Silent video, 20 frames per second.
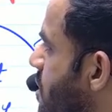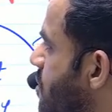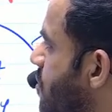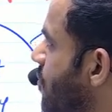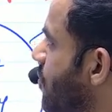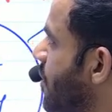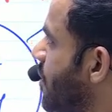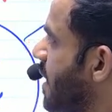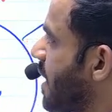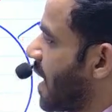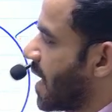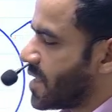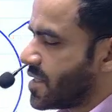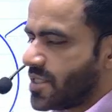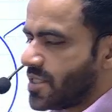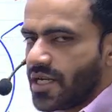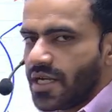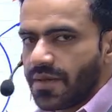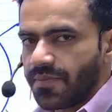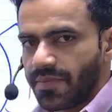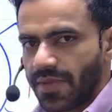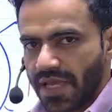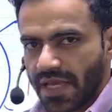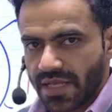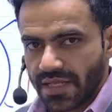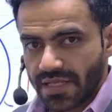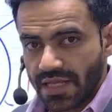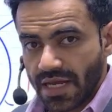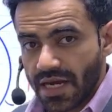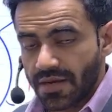of India's
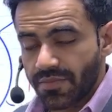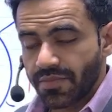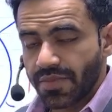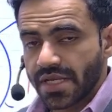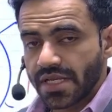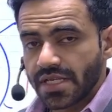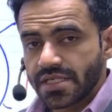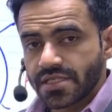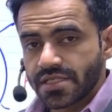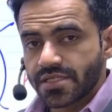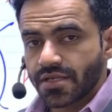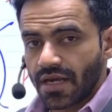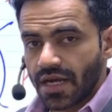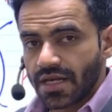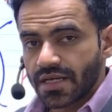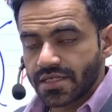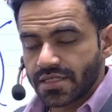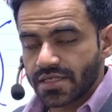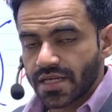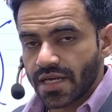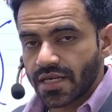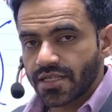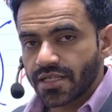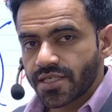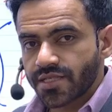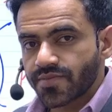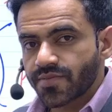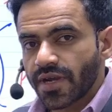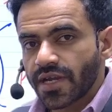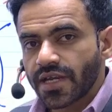GDP. That means, understand
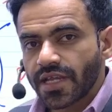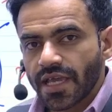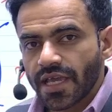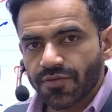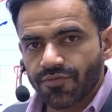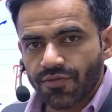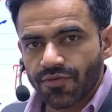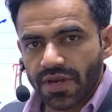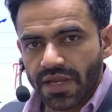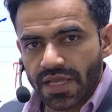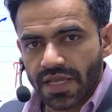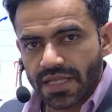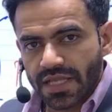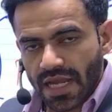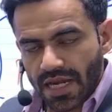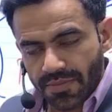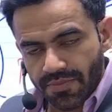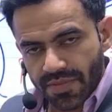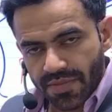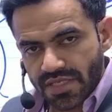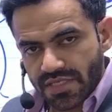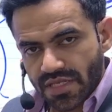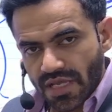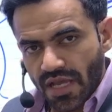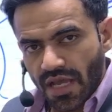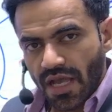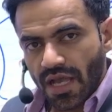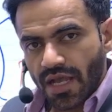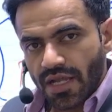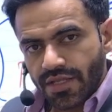this point carefully, that means
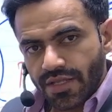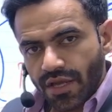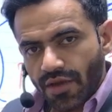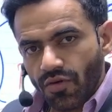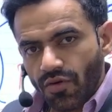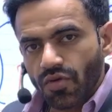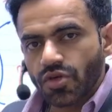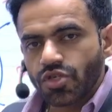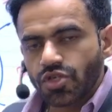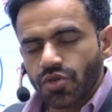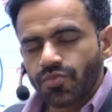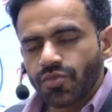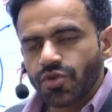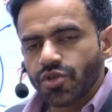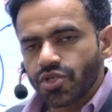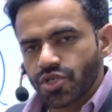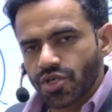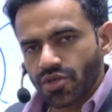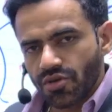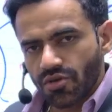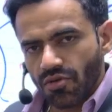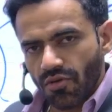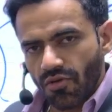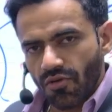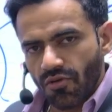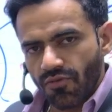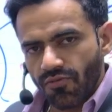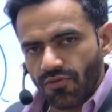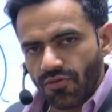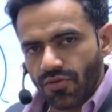the contribution
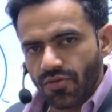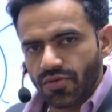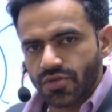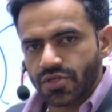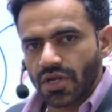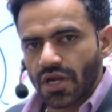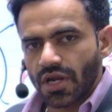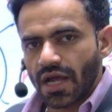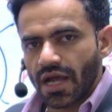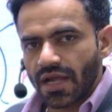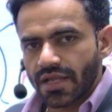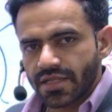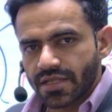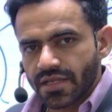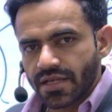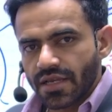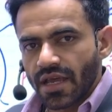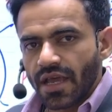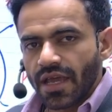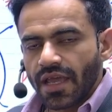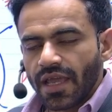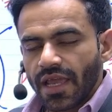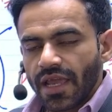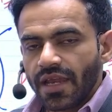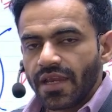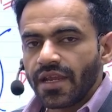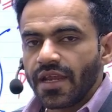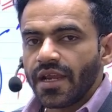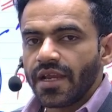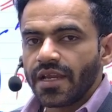of Gujarat
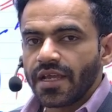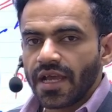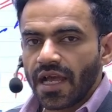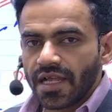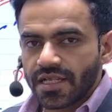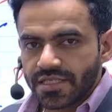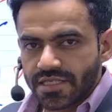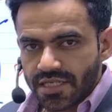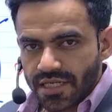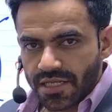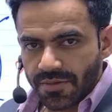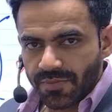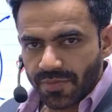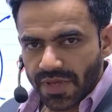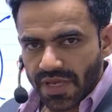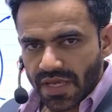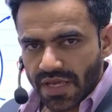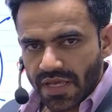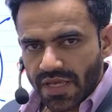in India's GDP